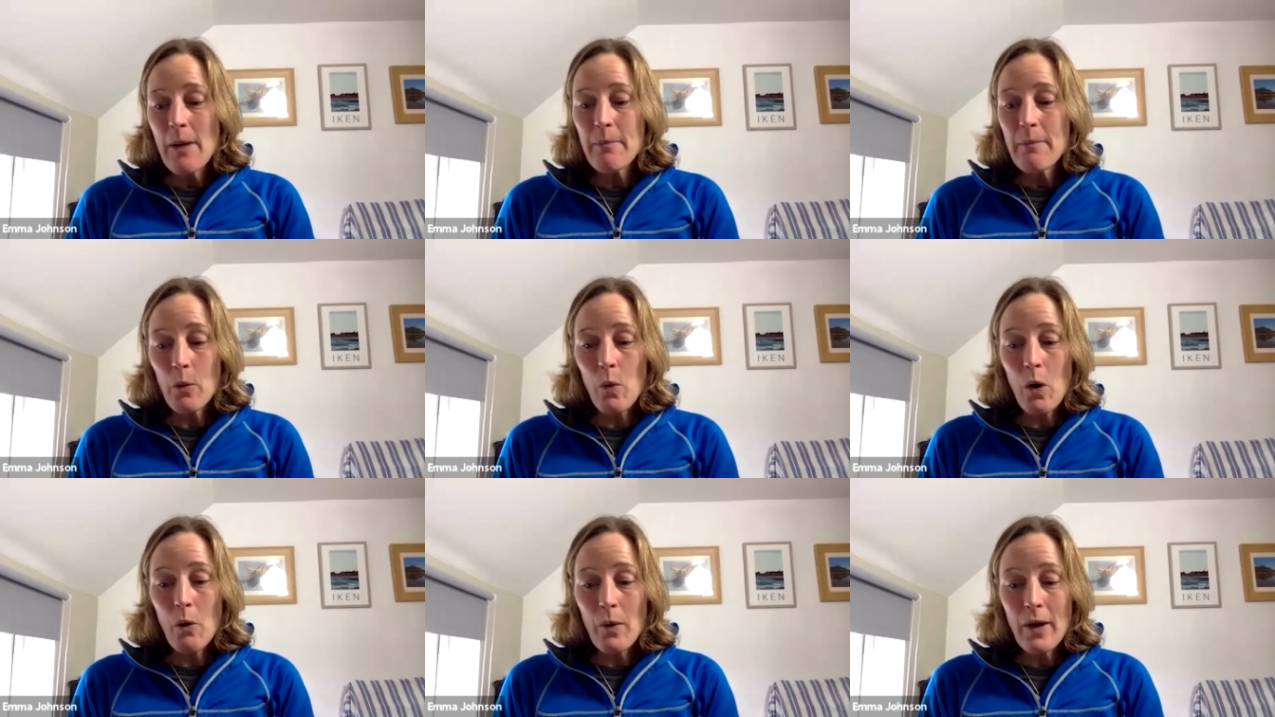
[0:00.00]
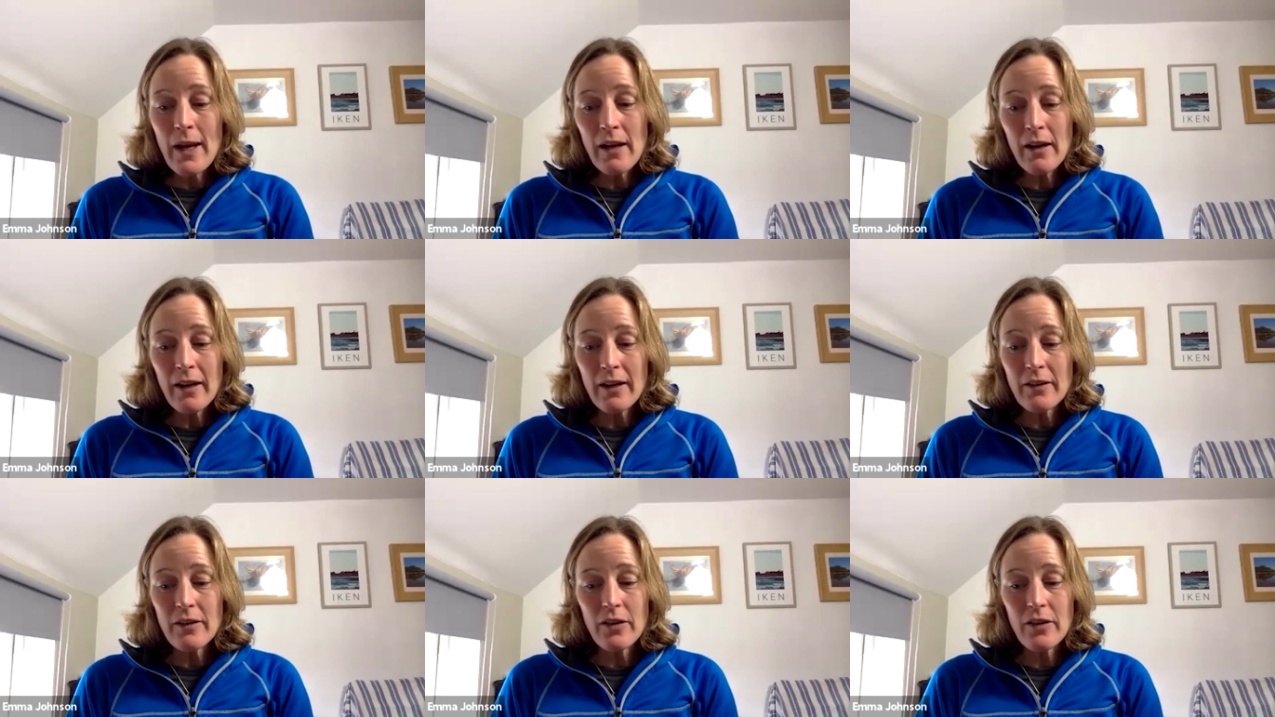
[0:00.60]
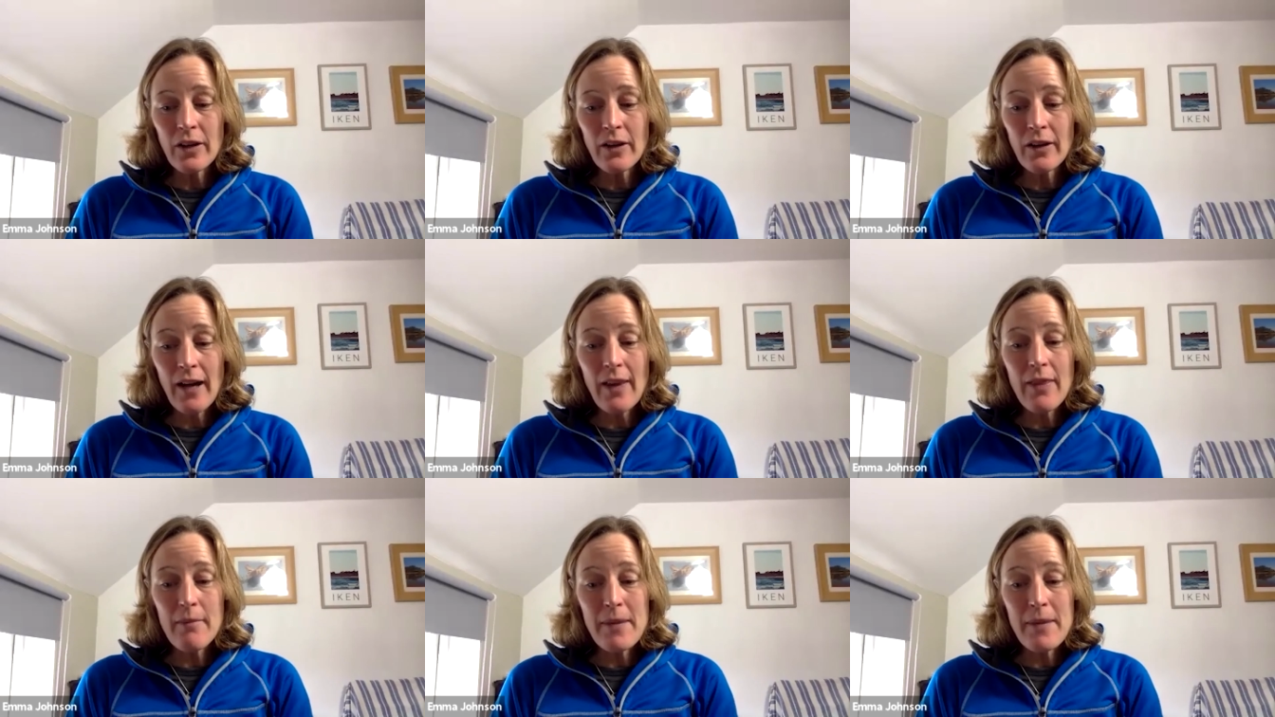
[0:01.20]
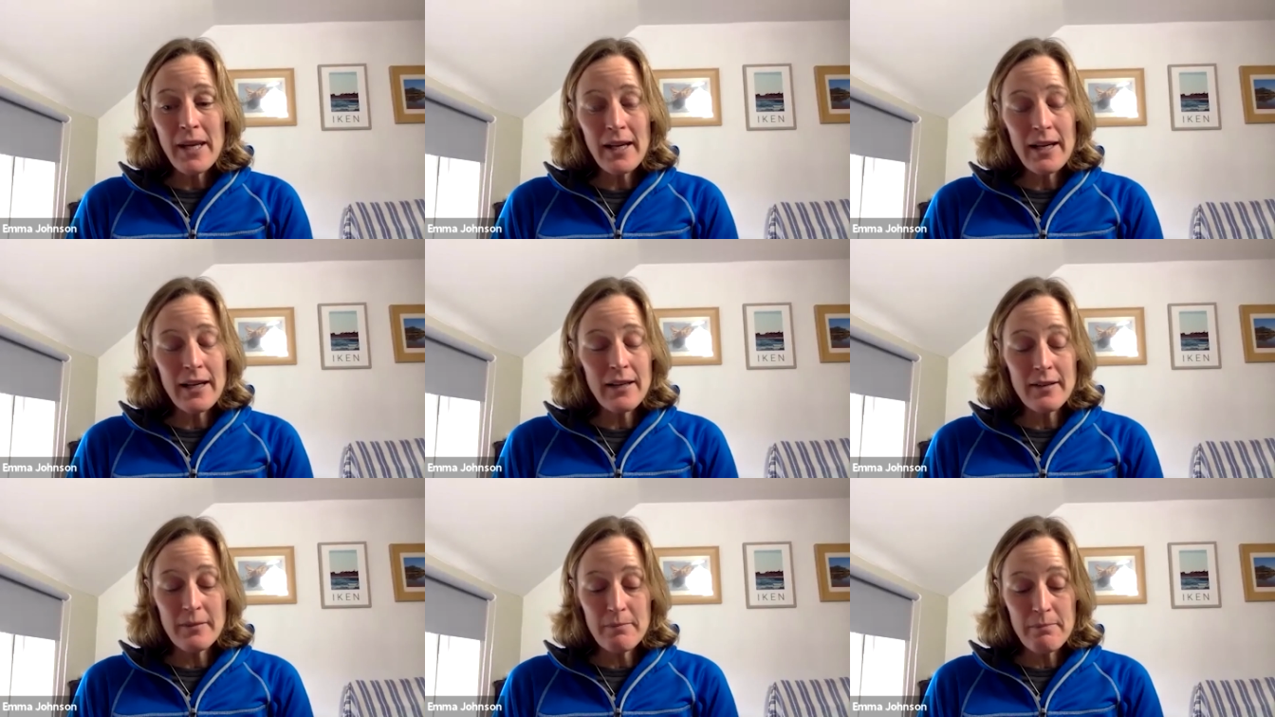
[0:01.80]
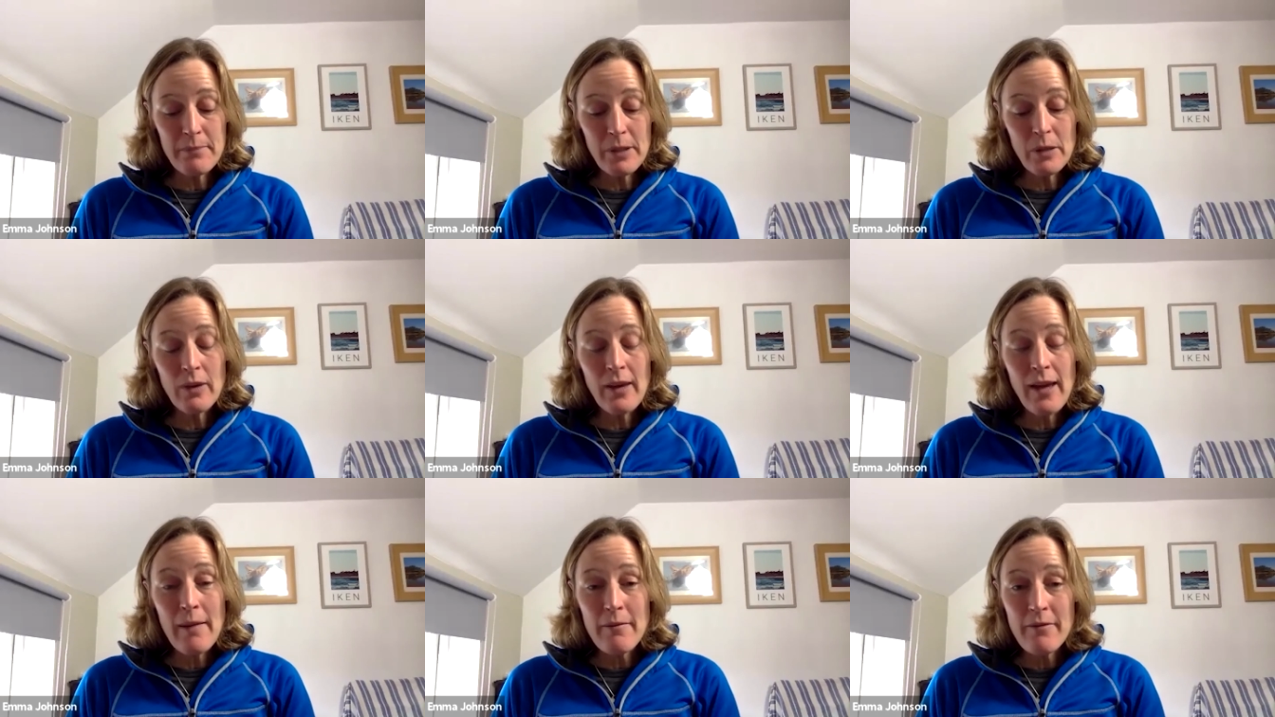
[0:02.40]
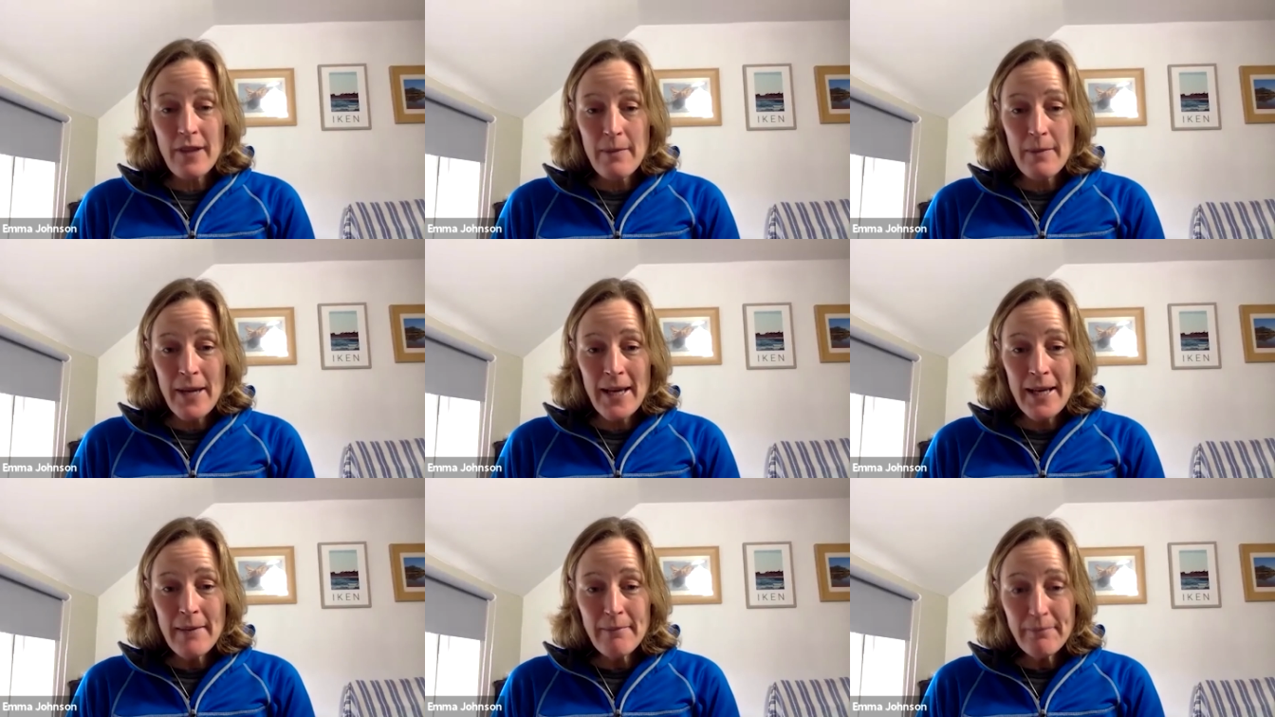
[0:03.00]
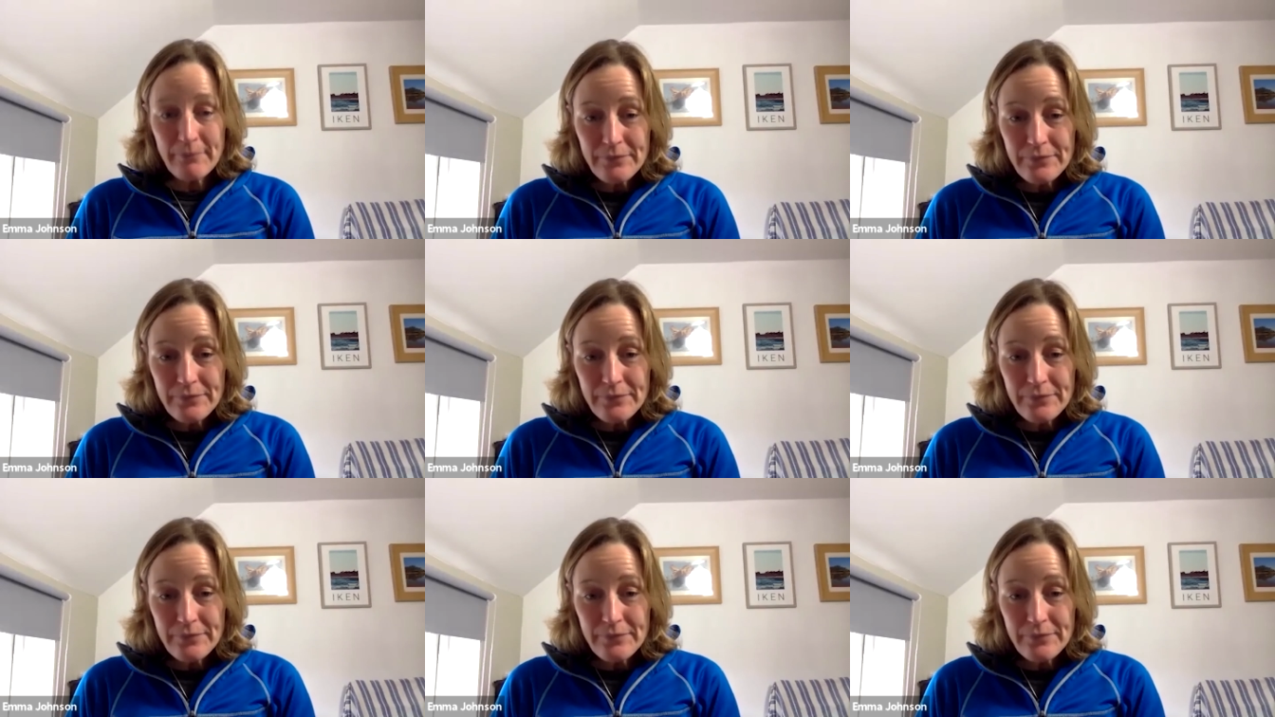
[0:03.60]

But what we're looking to do at the minute is build the M V P,